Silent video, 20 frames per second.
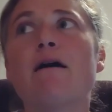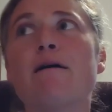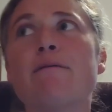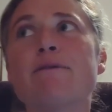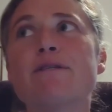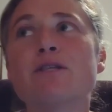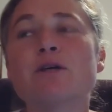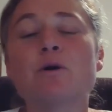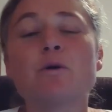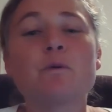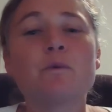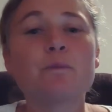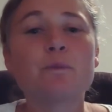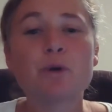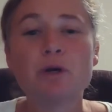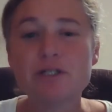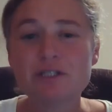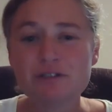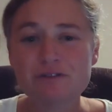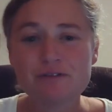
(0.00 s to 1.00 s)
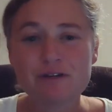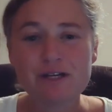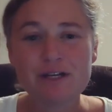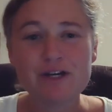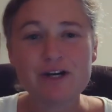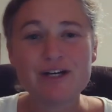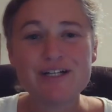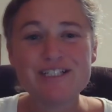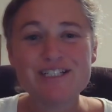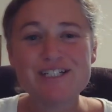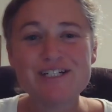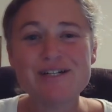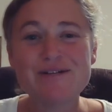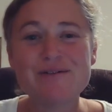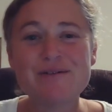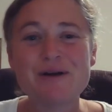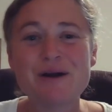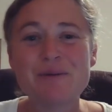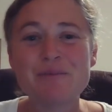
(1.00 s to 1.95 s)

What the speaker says: So Puerto Vallarta,